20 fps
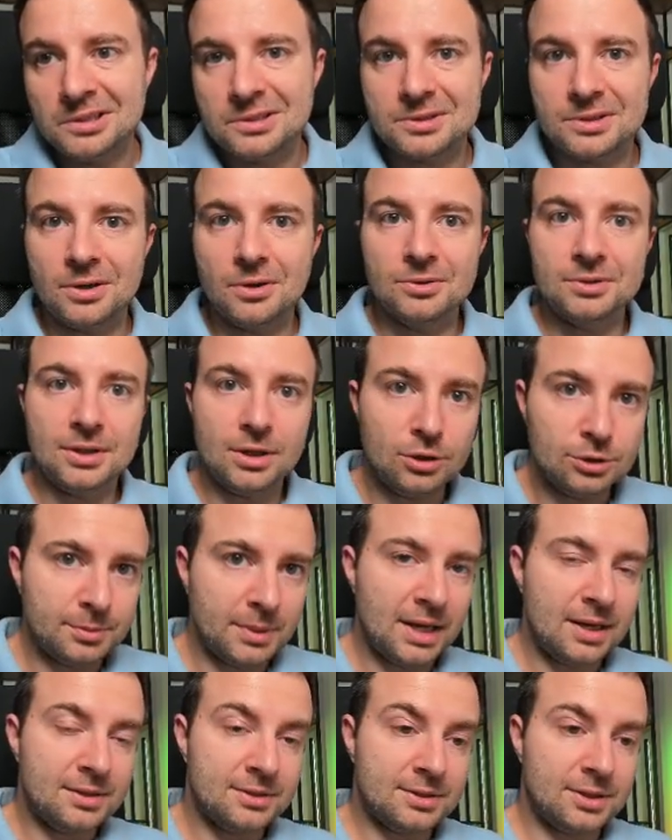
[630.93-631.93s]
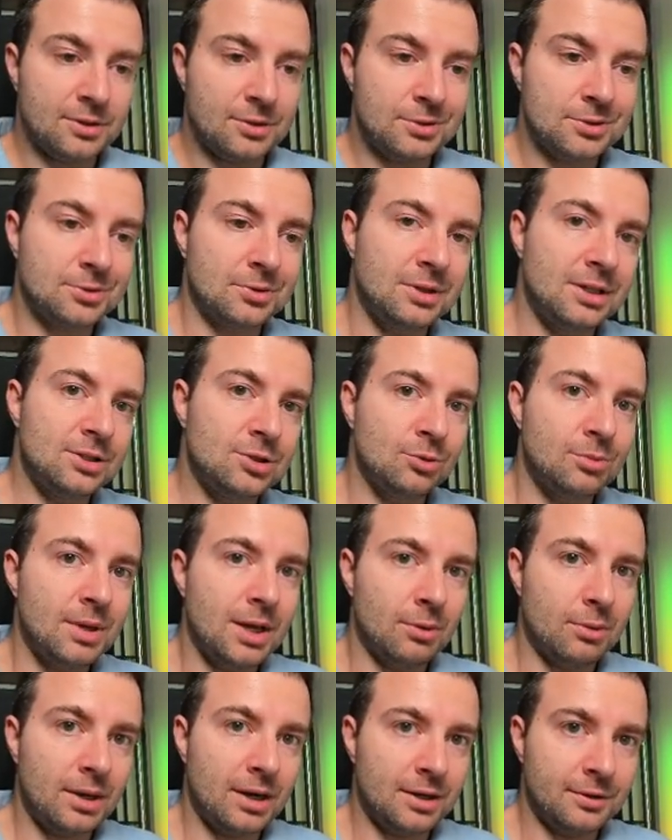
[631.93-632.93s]
So the load balancer also needs to
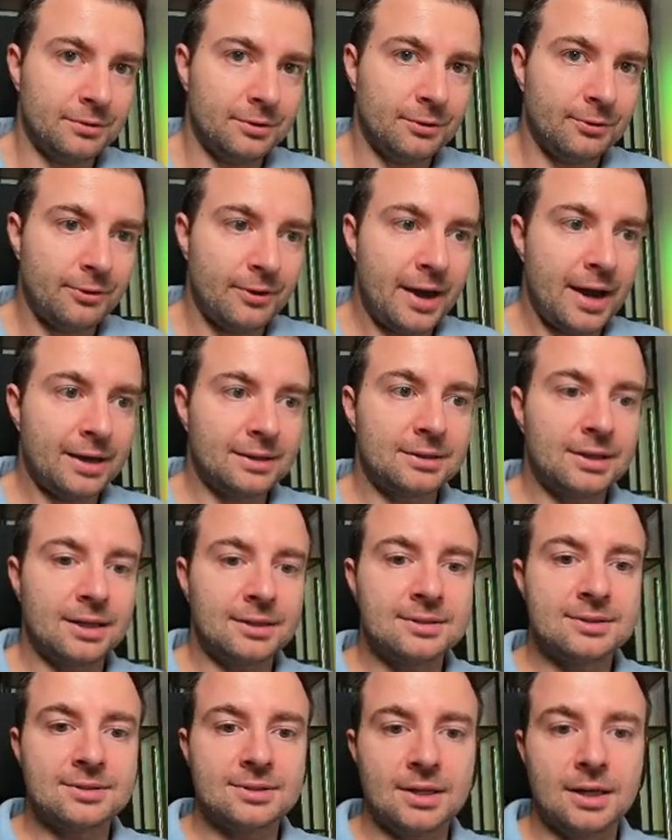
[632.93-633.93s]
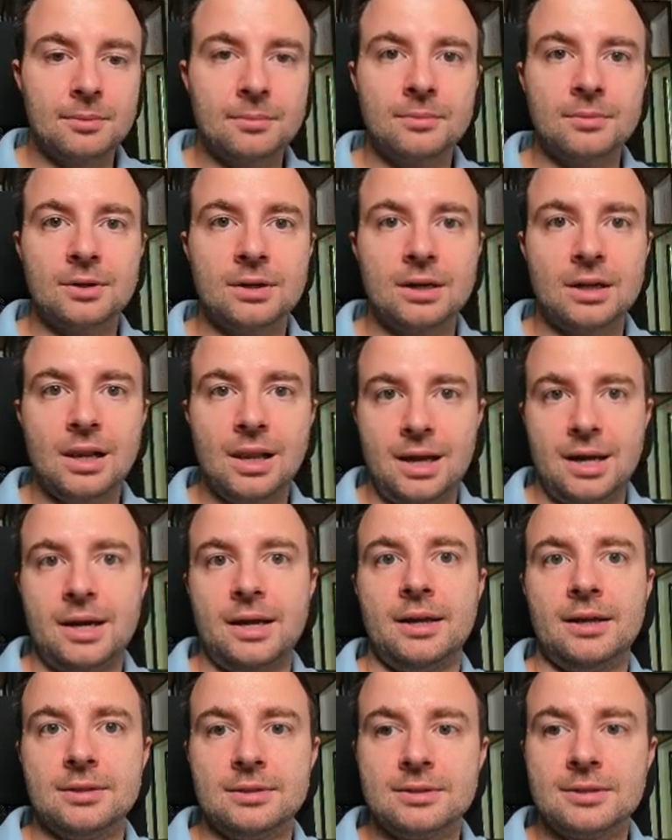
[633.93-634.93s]
be aware of the fact that some
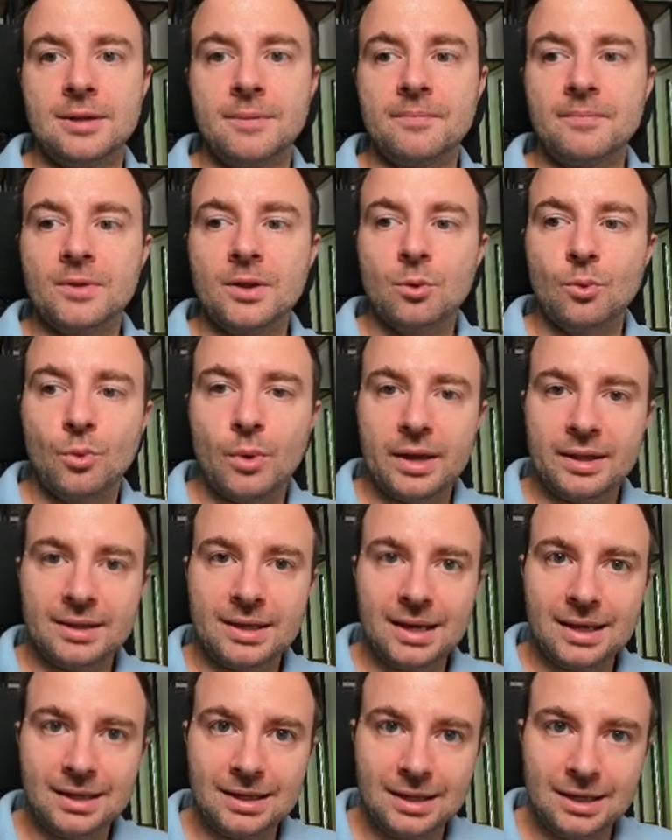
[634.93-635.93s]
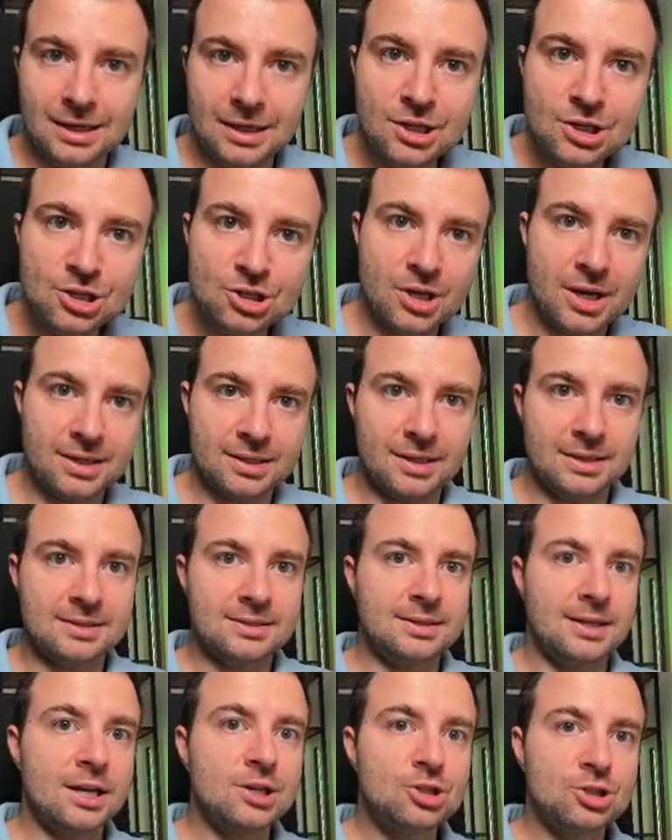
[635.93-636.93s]
clients when they initiate a
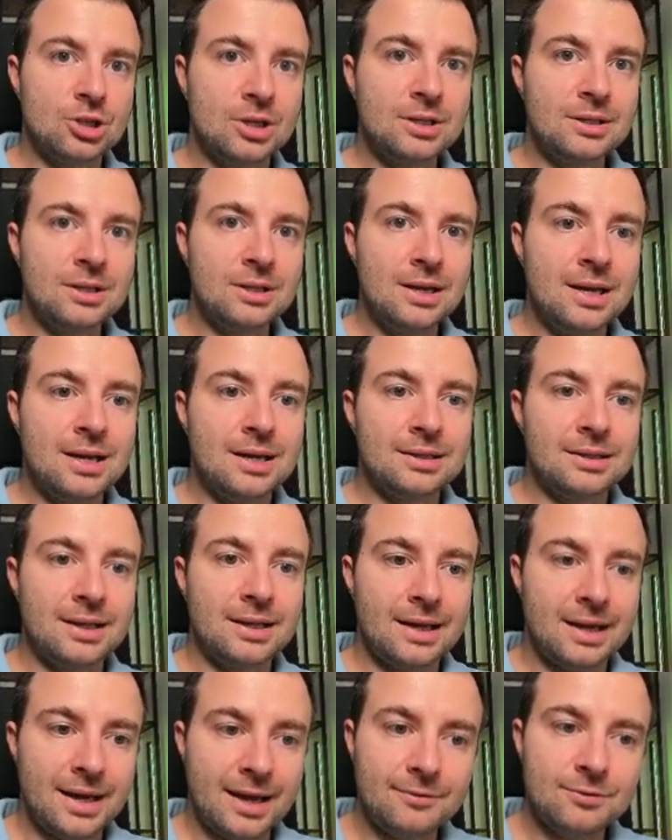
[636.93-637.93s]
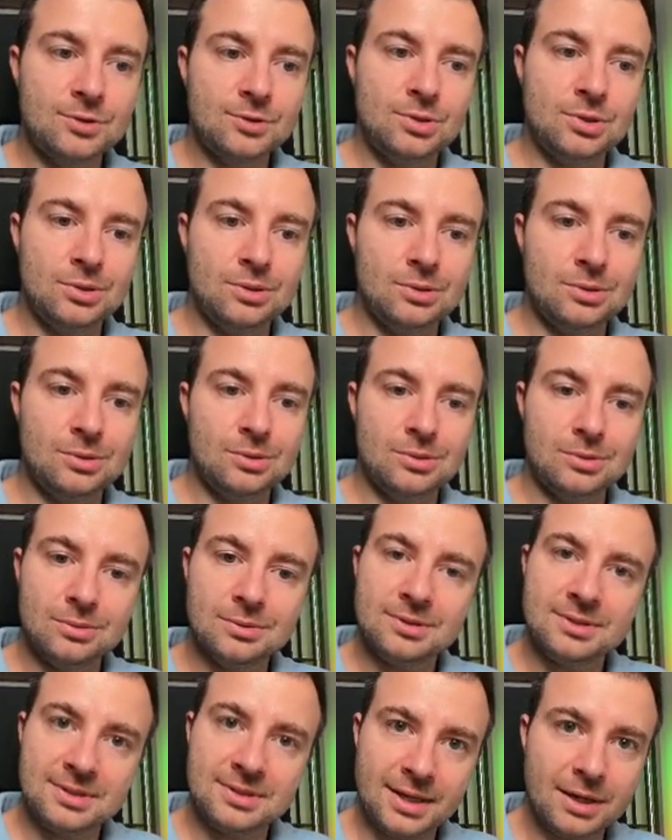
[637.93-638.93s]
session, they have
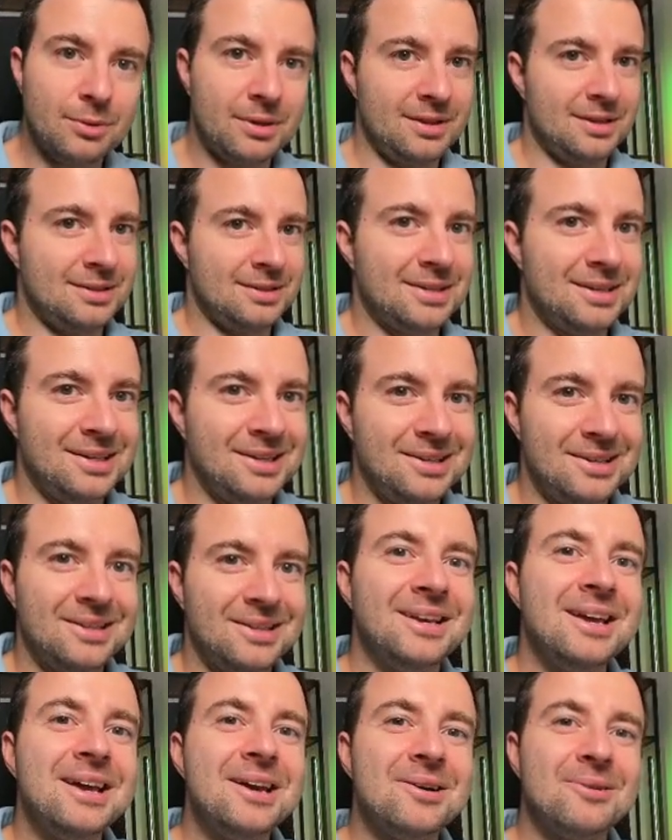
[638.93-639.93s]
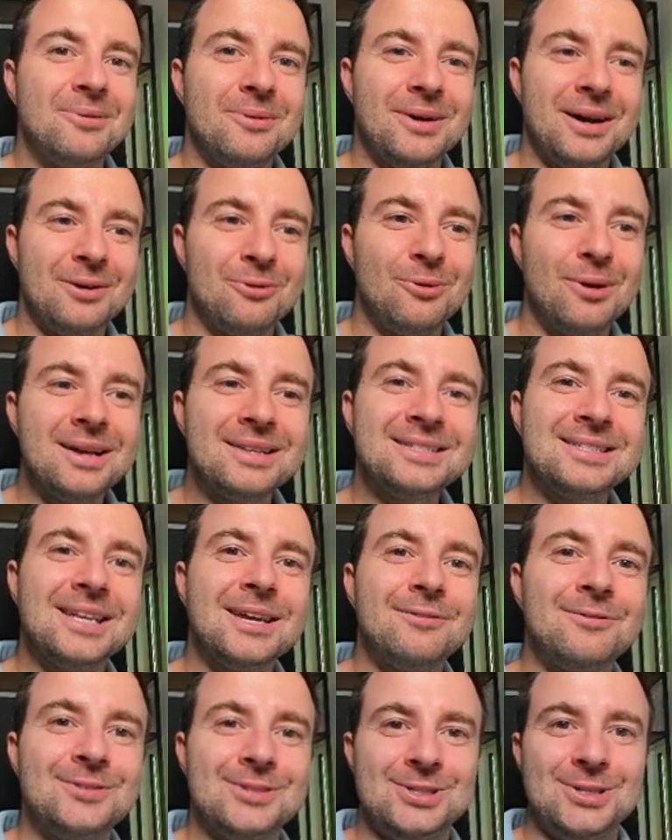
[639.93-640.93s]
to stick with it. Once
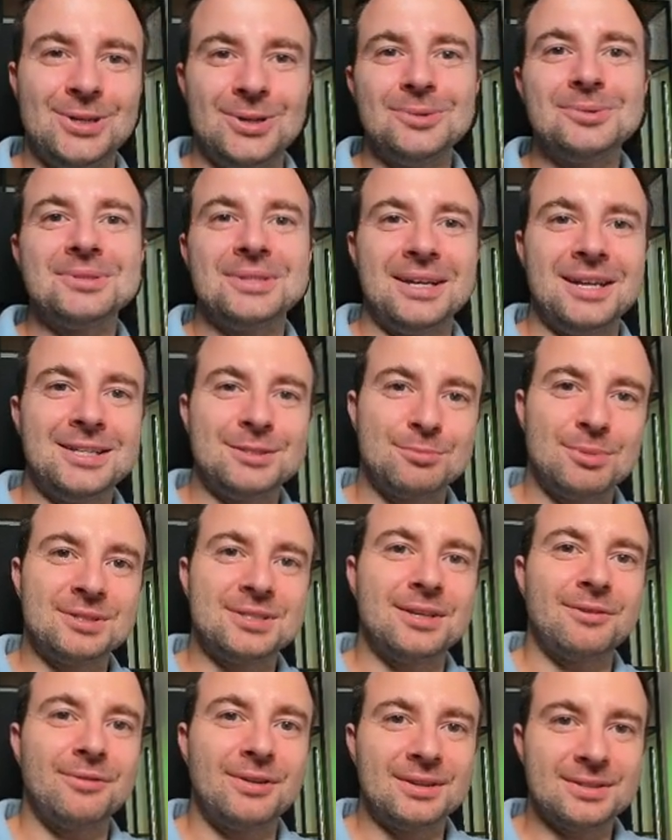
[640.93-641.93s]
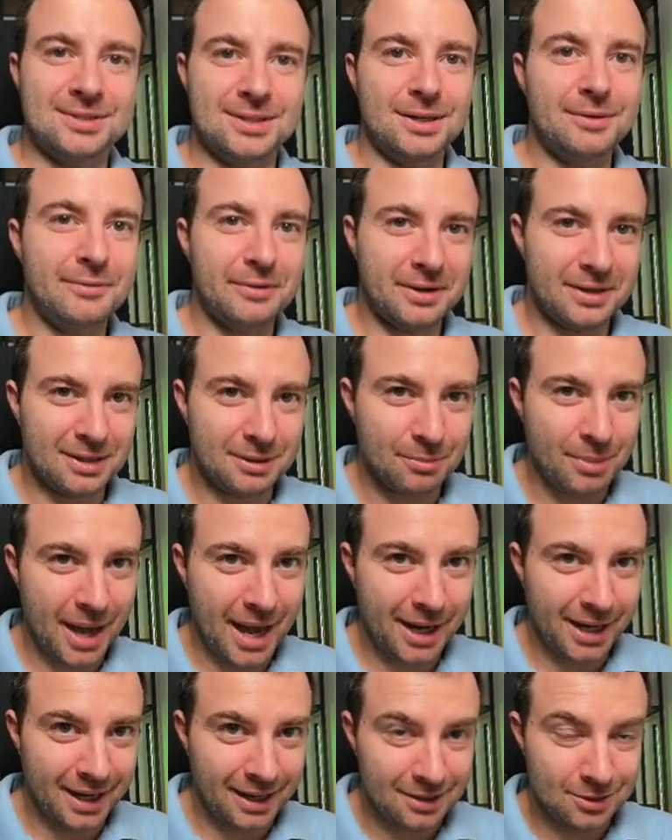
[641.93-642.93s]
they've chosen a specific server in the
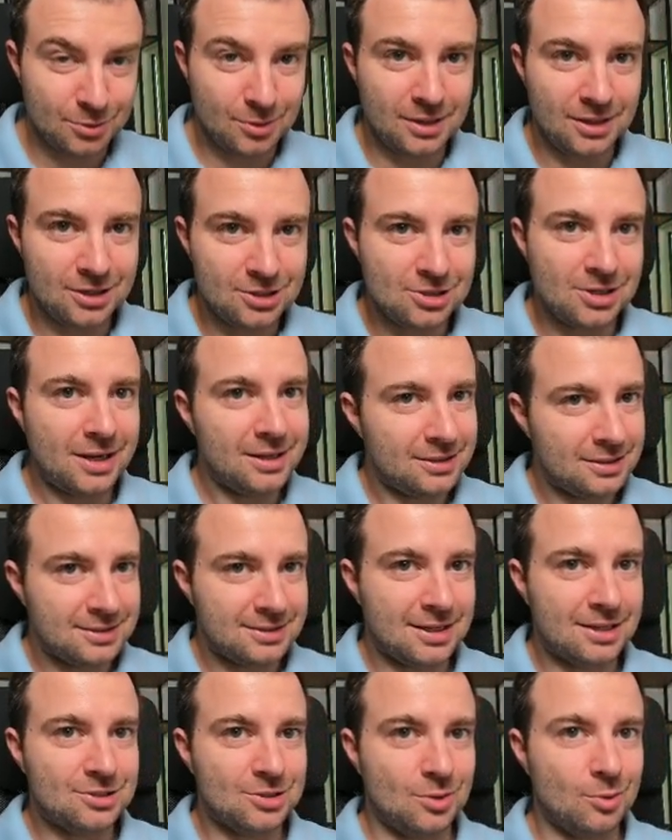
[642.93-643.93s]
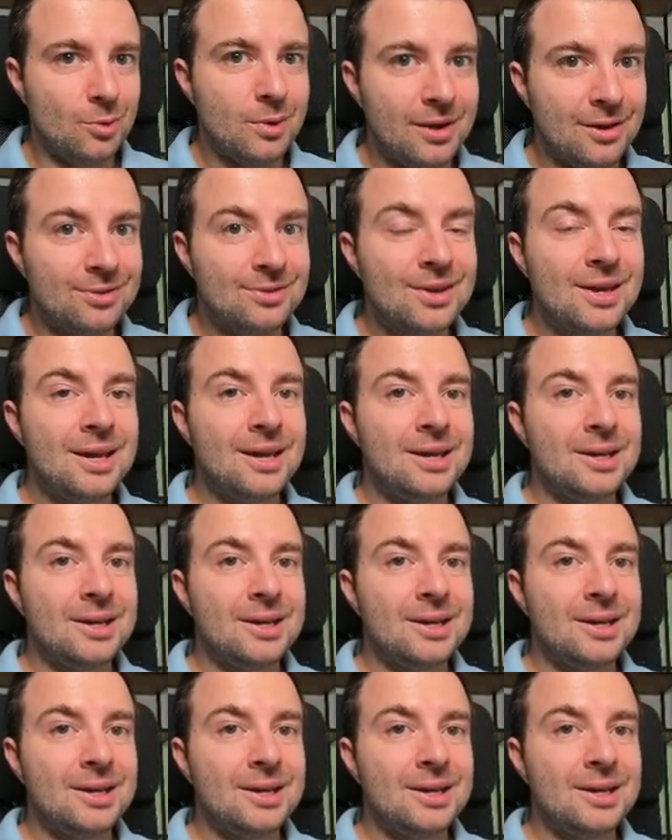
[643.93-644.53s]
backend to initiate a session with,